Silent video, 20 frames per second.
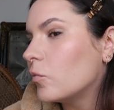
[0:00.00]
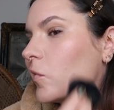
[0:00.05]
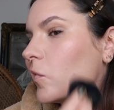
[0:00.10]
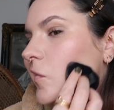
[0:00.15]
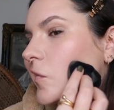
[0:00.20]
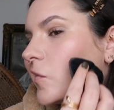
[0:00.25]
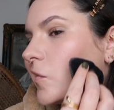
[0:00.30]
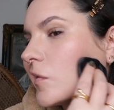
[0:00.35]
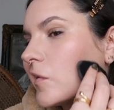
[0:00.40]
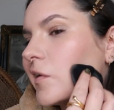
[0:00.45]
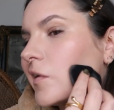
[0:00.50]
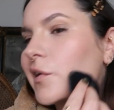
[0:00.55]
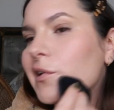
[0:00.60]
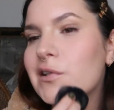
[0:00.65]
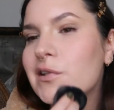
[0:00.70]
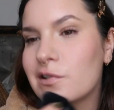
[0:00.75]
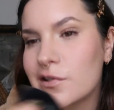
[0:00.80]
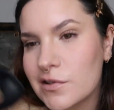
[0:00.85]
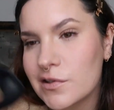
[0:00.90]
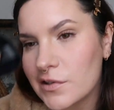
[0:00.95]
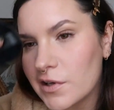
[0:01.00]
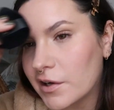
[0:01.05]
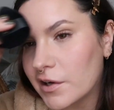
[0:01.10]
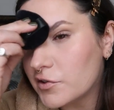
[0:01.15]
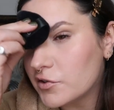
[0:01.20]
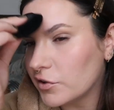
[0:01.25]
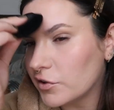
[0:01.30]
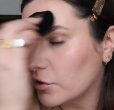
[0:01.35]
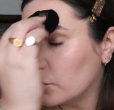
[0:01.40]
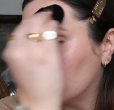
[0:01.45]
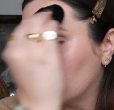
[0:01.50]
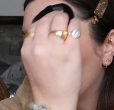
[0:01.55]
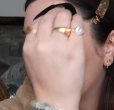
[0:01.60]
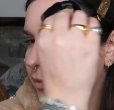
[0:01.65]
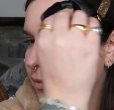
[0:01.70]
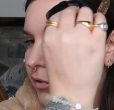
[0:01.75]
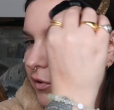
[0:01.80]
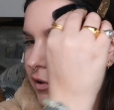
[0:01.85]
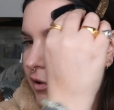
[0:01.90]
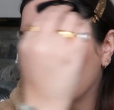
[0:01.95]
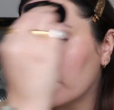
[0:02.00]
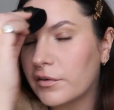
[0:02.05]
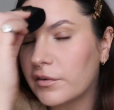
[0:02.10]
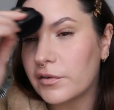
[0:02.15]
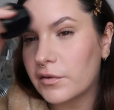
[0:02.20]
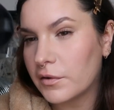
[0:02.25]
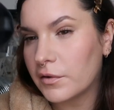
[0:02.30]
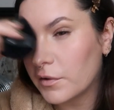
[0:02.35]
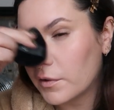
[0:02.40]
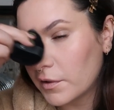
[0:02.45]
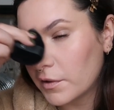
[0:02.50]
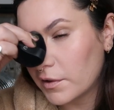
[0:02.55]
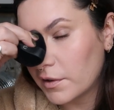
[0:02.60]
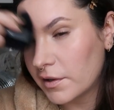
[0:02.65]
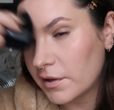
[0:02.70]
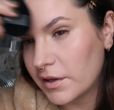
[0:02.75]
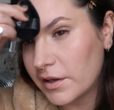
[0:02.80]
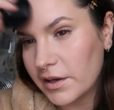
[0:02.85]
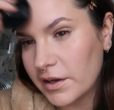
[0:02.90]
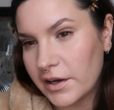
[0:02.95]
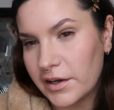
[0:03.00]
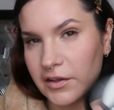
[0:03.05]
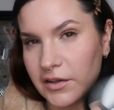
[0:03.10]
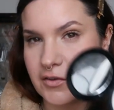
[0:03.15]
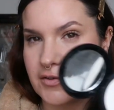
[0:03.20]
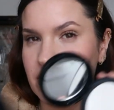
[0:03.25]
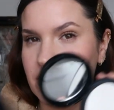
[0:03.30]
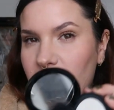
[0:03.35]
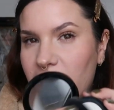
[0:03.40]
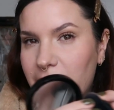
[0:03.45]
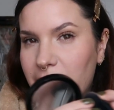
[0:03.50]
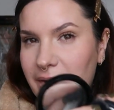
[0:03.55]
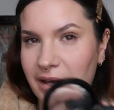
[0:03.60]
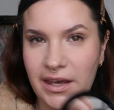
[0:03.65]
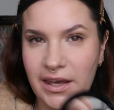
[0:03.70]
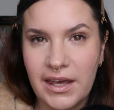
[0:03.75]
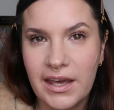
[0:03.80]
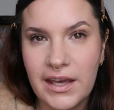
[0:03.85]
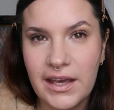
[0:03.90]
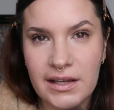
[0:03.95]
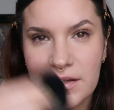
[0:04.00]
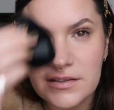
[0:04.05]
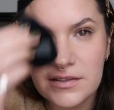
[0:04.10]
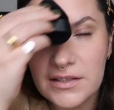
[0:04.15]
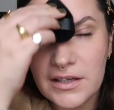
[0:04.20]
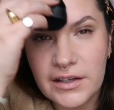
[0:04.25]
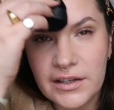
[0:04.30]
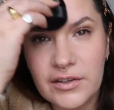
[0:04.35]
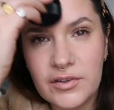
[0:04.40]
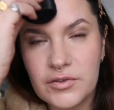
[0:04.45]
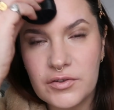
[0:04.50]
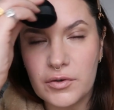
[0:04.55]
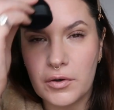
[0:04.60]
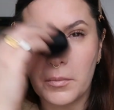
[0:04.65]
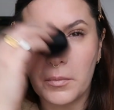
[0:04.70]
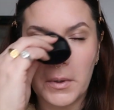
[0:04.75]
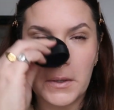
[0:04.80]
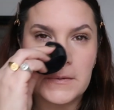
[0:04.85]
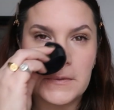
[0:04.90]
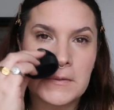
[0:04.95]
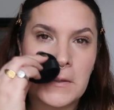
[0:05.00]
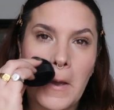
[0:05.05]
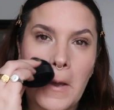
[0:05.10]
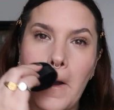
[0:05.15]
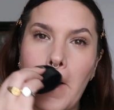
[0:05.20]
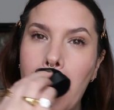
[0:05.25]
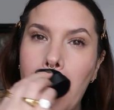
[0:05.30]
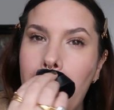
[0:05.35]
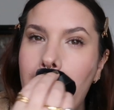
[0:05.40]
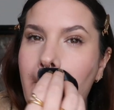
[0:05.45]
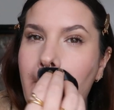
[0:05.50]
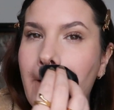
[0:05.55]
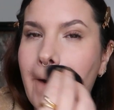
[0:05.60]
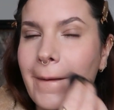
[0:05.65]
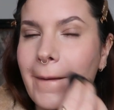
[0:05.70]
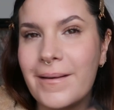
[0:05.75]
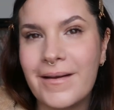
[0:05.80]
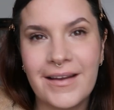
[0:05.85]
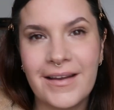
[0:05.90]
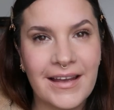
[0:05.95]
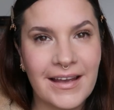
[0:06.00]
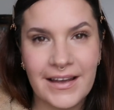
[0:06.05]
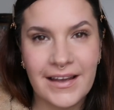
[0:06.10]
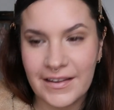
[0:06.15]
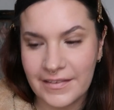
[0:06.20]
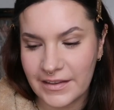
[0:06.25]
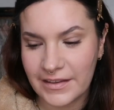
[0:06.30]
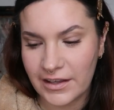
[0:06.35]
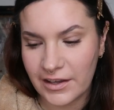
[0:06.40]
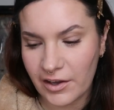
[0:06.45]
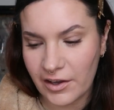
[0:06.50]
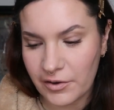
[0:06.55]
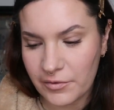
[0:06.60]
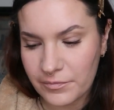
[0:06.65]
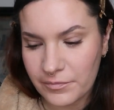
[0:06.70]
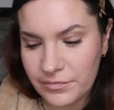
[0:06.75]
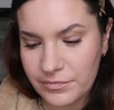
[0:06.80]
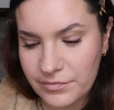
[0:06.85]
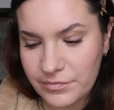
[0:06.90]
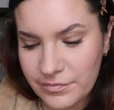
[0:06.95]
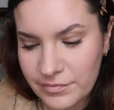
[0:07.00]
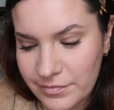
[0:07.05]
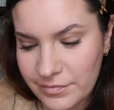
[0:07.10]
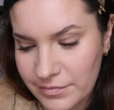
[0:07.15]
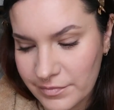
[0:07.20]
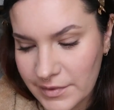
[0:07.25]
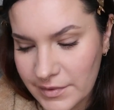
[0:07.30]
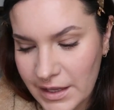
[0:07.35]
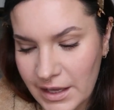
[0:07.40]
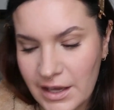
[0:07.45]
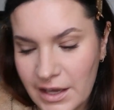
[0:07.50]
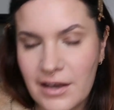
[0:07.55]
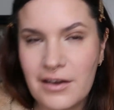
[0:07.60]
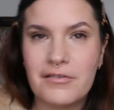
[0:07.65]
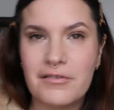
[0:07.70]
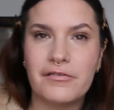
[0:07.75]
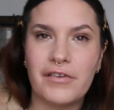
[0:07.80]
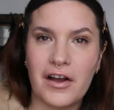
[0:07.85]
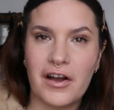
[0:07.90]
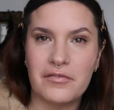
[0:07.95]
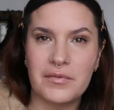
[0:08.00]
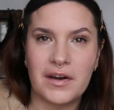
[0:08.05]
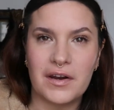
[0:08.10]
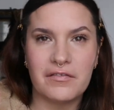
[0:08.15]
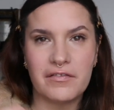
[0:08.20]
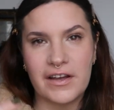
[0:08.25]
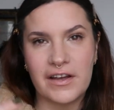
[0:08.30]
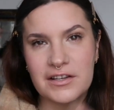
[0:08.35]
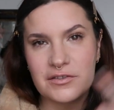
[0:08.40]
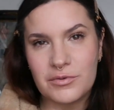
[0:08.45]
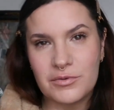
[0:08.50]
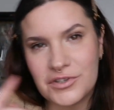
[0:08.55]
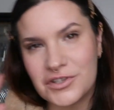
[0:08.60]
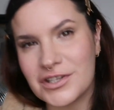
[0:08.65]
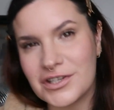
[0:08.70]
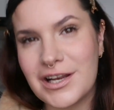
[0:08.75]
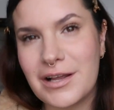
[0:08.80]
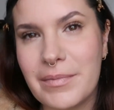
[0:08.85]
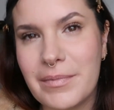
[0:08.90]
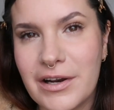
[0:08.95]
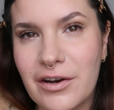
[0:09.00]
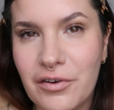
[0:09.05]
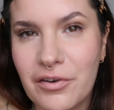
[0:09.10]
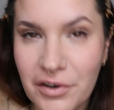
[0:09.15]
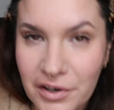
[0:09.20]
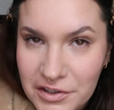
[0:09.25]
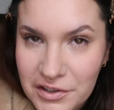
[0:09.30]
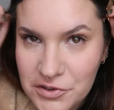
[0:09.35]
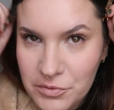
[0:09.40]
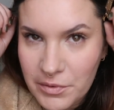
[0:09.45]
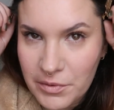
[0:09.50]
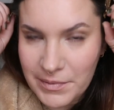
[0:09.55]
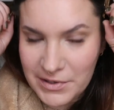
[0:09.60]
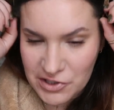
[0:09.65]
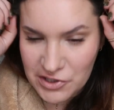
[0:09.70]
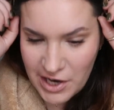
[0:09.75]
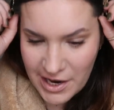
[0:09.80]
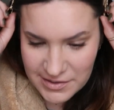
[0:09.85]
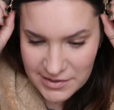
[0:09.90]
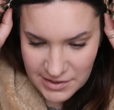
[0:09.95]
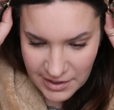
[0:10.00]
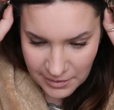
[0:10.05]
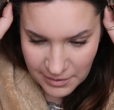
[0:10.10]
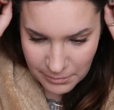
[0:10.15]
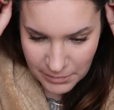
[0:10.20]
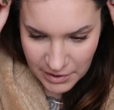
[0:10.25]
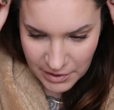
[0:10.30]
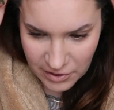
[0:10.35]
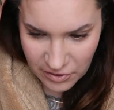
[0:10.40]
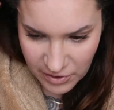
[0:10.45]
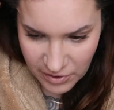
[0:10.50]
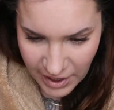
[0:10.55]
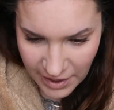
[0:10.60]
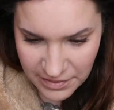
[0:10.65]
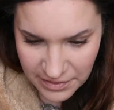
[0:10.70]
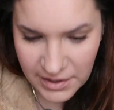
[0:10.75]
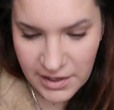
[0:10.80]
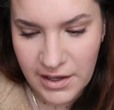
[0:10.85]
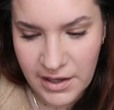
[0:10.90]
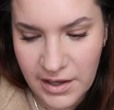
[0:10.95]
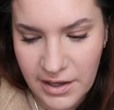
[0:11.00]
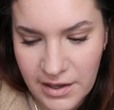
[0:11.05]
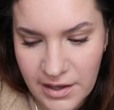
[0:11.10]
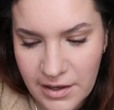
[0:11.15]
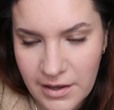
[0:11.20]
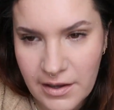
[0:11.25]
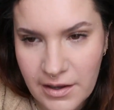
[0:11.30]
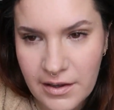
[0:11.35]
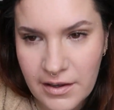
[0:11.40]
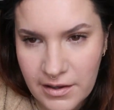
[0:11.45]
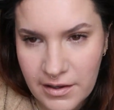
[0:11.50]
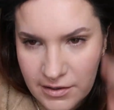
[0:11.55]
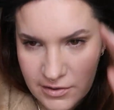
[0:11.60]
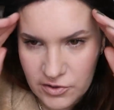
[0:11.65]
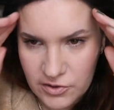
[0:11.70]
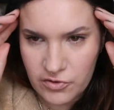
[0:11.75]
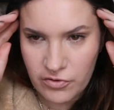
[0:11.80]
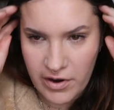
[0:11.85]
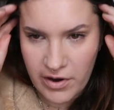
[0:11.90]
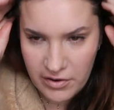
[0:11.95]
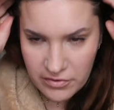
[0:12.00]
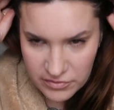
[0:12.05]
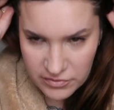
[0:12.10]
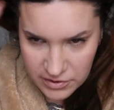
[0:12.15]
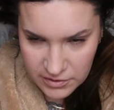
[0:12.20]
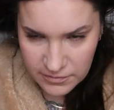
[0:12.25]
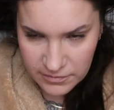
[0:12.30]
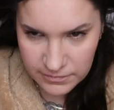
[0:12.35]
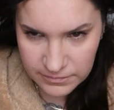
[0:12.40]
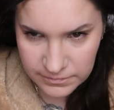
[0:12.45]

Wonder. Such a good product. I use one in my kit, I use one on myself. And there you go. 5-minute face, which is a little bit longer because we've been chatting, but you get the drift.